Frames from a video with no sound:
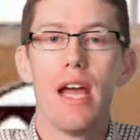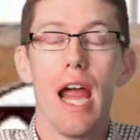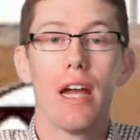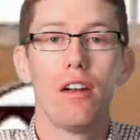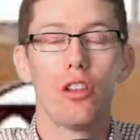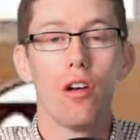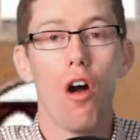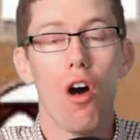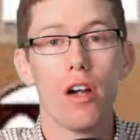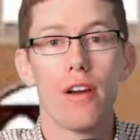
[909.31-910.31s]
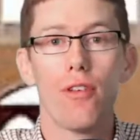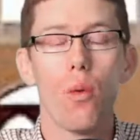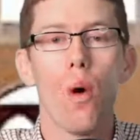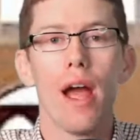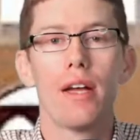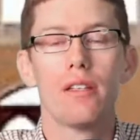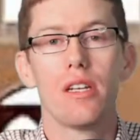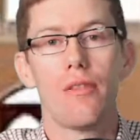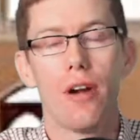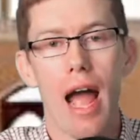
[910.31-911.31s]
And there are different ways
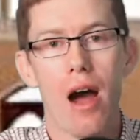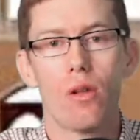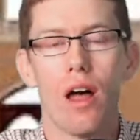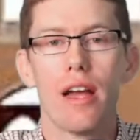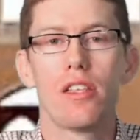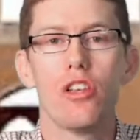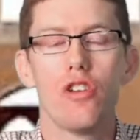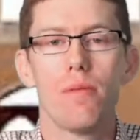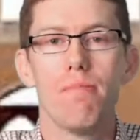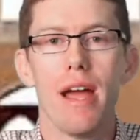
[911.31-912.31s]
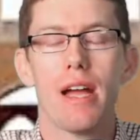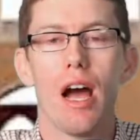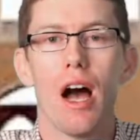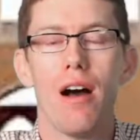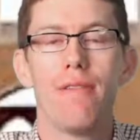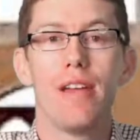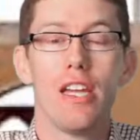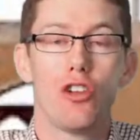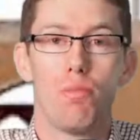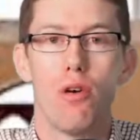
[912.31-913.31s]
and different outlines that you can make of
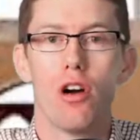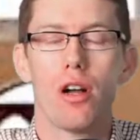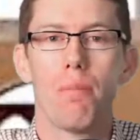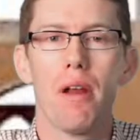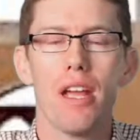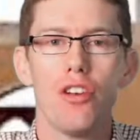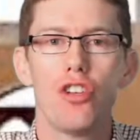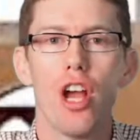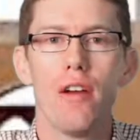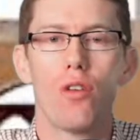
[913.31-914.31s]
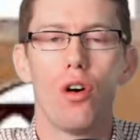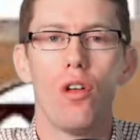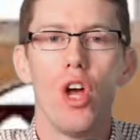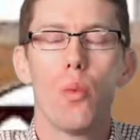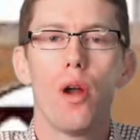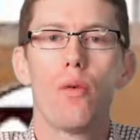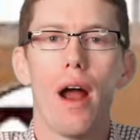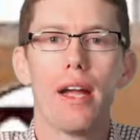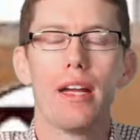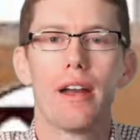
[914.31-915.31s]
each book, but in general, we
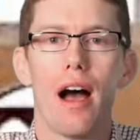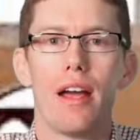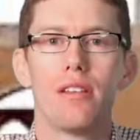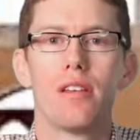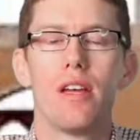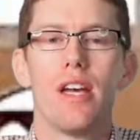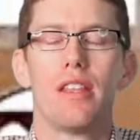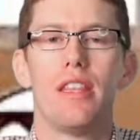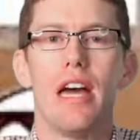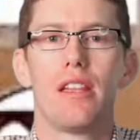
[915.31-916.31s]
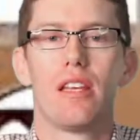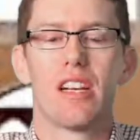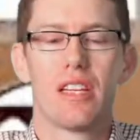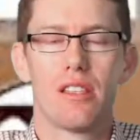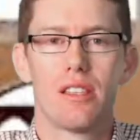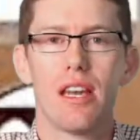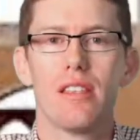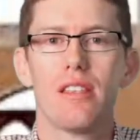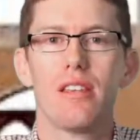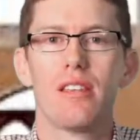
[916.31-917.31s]
recognize that the
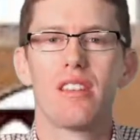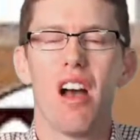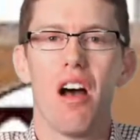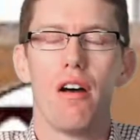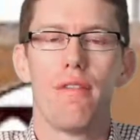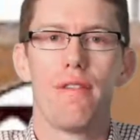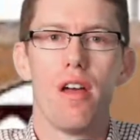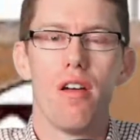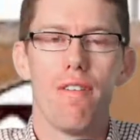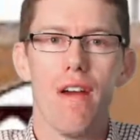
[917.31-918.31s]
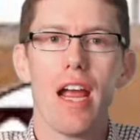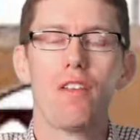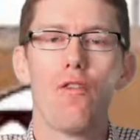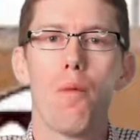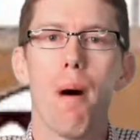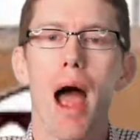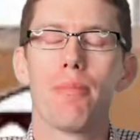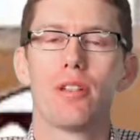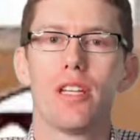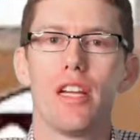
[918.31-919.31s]
consensus of faithful
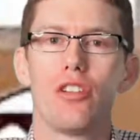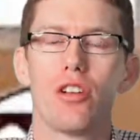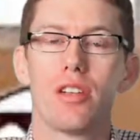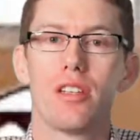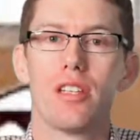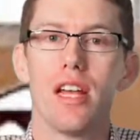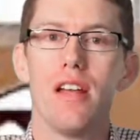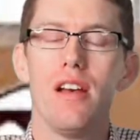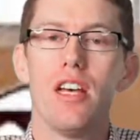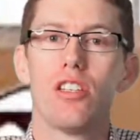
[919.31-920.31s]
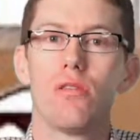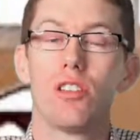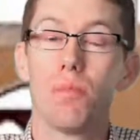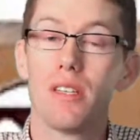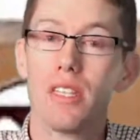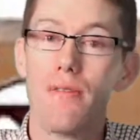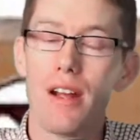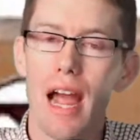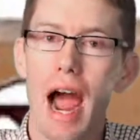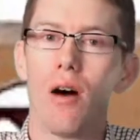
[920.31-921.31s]
Bible teachers see
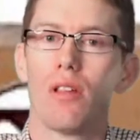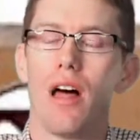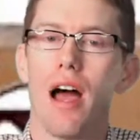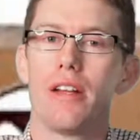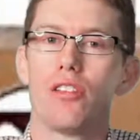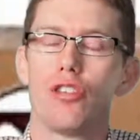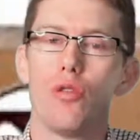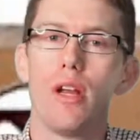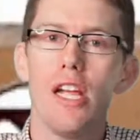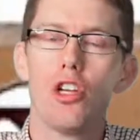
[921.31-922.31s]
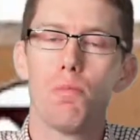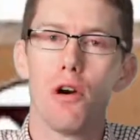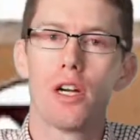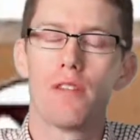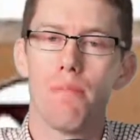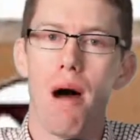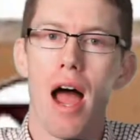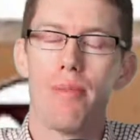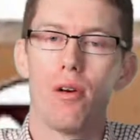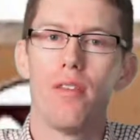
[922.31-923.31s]
specific outlines through each book of the
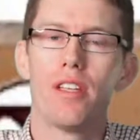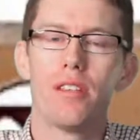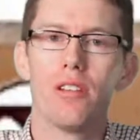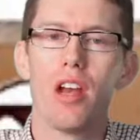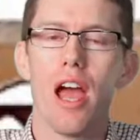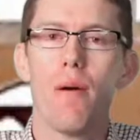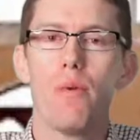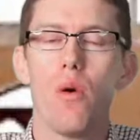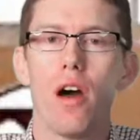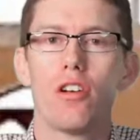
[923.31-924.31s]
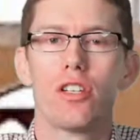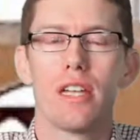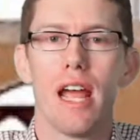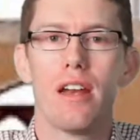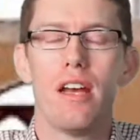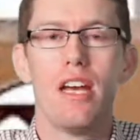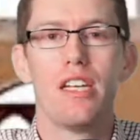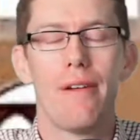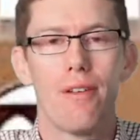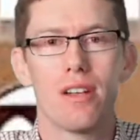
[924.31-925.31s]
Bible. And this is going to help you understand
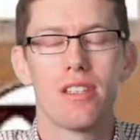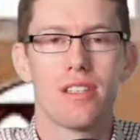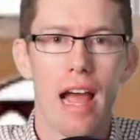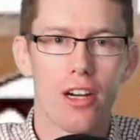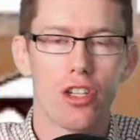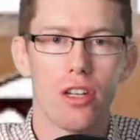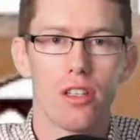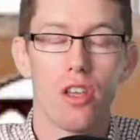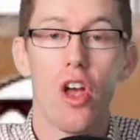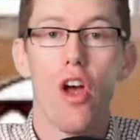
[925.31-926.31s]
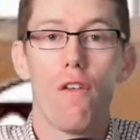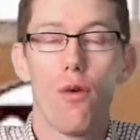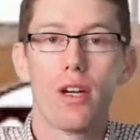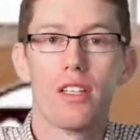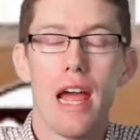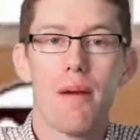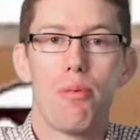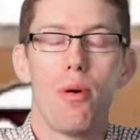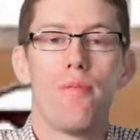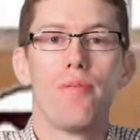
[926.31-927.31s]
different sections. For
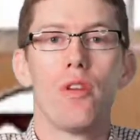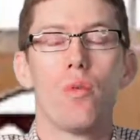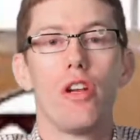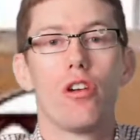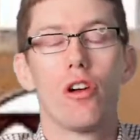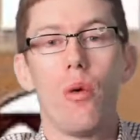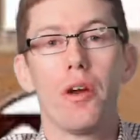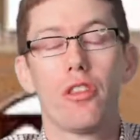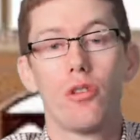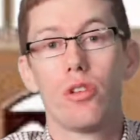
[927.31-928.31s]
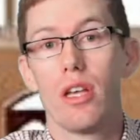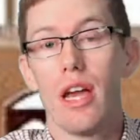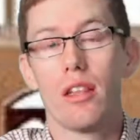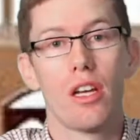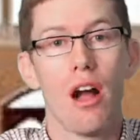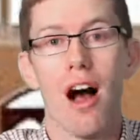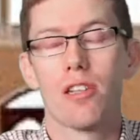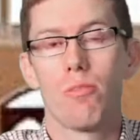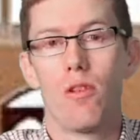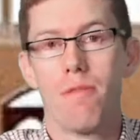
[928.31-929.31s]
example, when you're going through, say, the
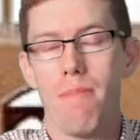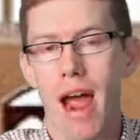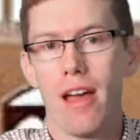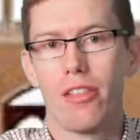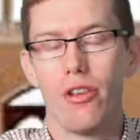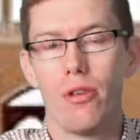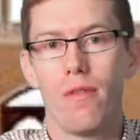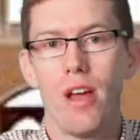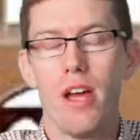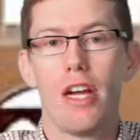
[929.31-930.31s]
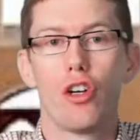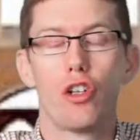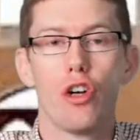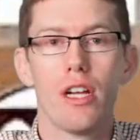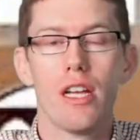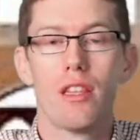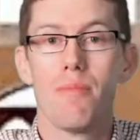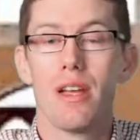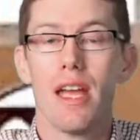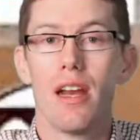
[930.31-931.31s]
Gospel of Matthew, and you're looking in the
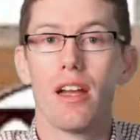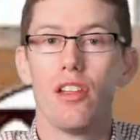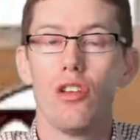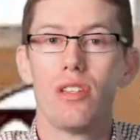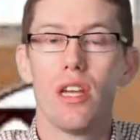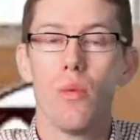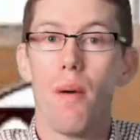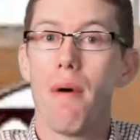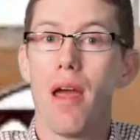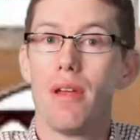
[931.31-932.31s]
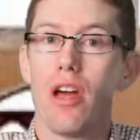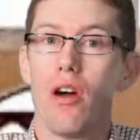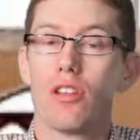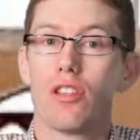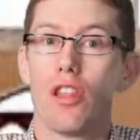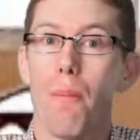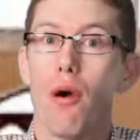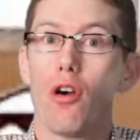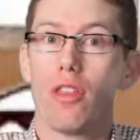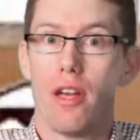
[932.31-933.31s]
beginning, you see what might be known as the
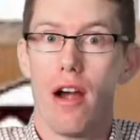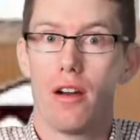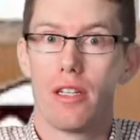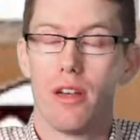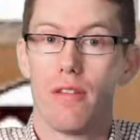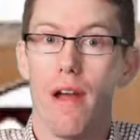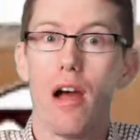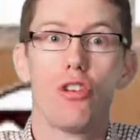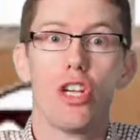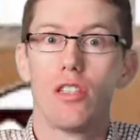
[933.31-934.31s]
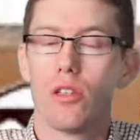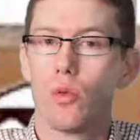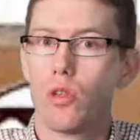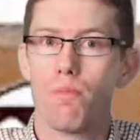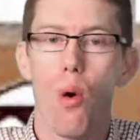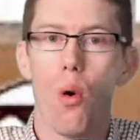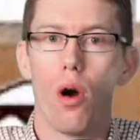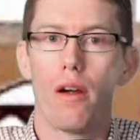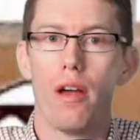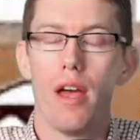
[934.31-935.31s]
birth narrative, how Jesus was
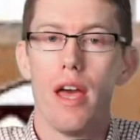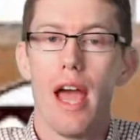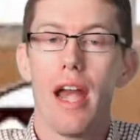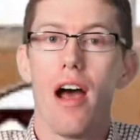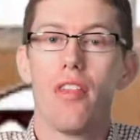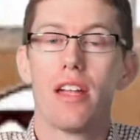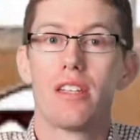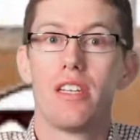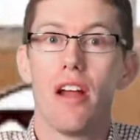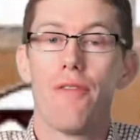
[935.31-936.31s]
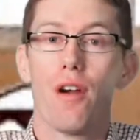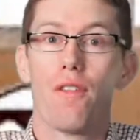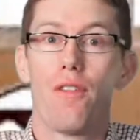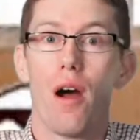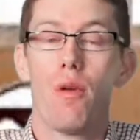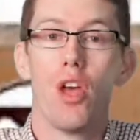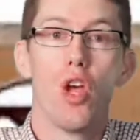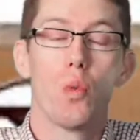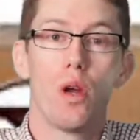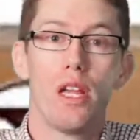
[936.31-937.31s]
born, and how that's different from
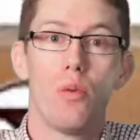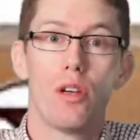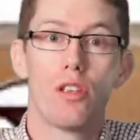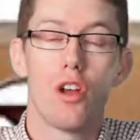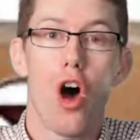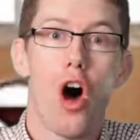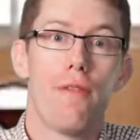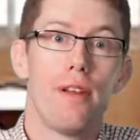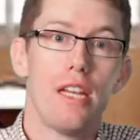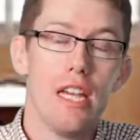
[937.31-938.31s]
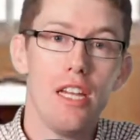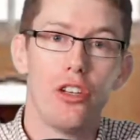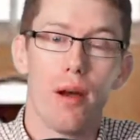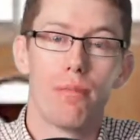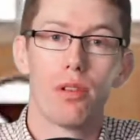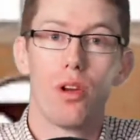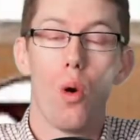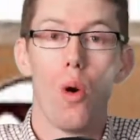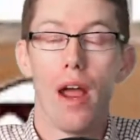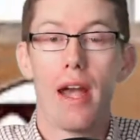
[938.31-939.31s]
when he was off in Egypt,
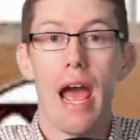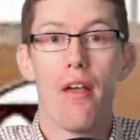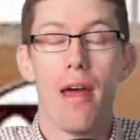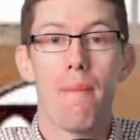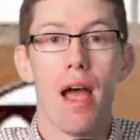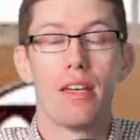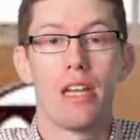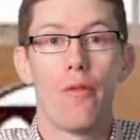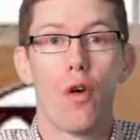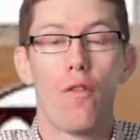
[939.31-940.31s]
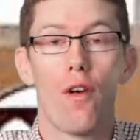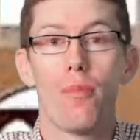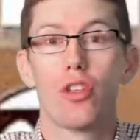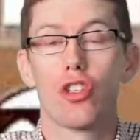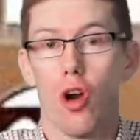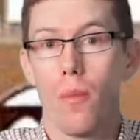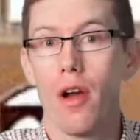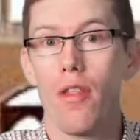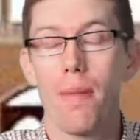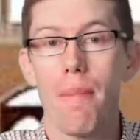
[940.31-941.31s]
and how that might differ from the
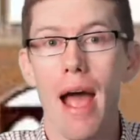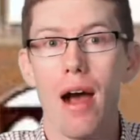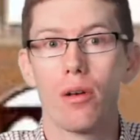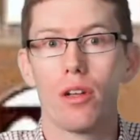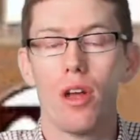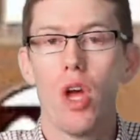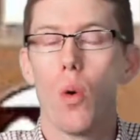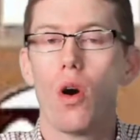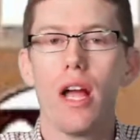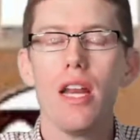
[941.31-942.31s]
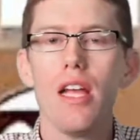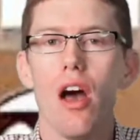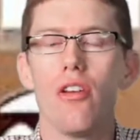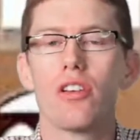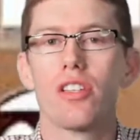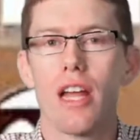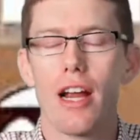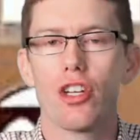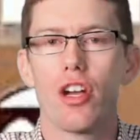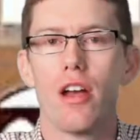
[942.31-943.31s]
Sermon on the Mount, or any other
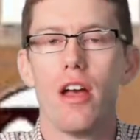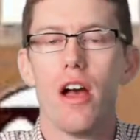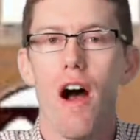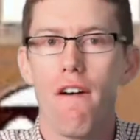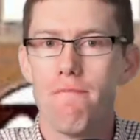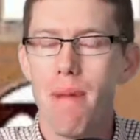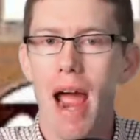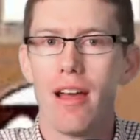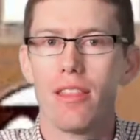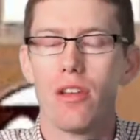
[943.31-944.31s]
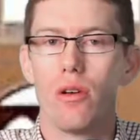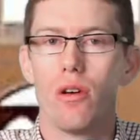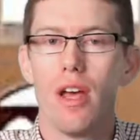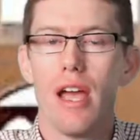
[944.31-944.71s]
section of Matthew.